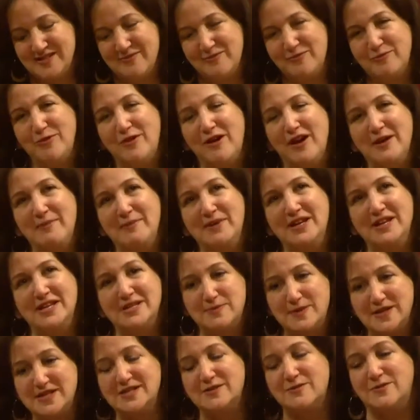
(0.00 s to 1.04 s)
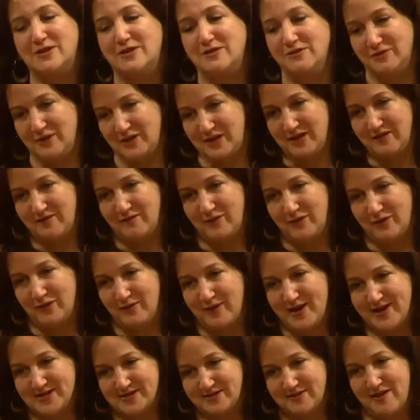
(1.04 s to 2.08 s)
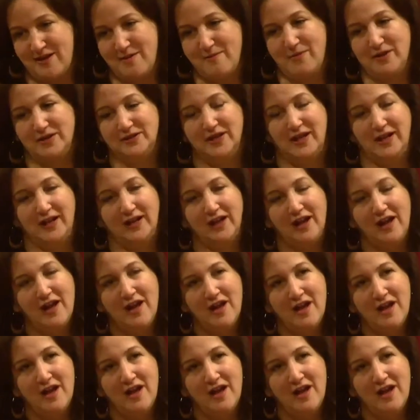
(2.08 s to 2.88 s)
Well, I mean, it depends on what you're looking for in a restaurant, but like.